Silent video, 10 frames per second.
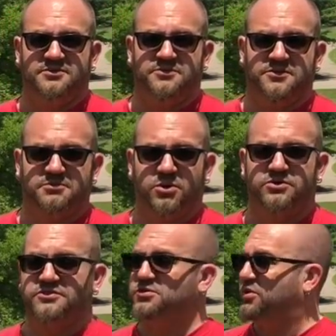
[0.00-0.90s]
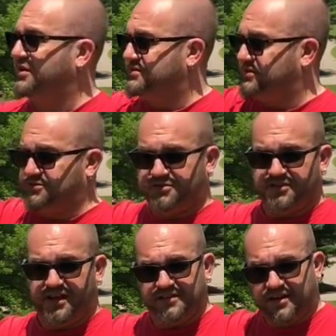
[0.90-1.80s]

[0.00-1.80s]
for the most noise as you slide the